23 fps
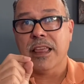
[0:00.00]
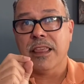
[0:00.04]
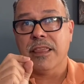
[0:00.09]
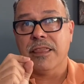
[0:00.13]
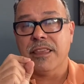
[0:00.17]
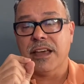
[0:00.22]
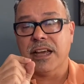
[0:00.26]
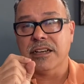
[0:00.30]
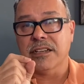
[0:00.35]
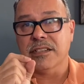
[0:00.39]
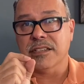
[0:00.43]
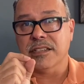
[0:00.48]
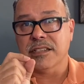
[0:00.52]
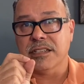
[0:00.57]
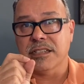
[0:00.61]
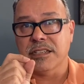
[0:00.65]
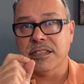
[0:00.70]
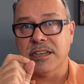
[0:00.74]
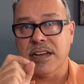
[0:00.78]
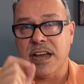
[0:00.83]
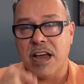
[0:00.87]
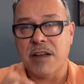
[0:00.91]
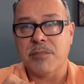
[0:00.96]
that is
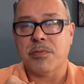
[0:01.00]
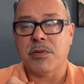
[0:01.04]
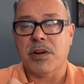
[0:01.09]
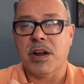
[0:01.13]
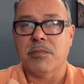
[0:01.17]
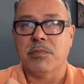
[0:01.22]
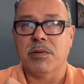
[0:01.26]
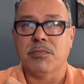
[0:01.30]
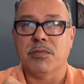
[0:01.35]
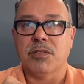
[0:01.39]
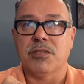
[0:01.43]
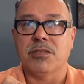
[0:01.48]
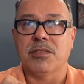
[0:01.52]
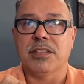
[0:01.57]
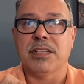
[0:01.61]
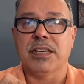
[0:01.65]
not probable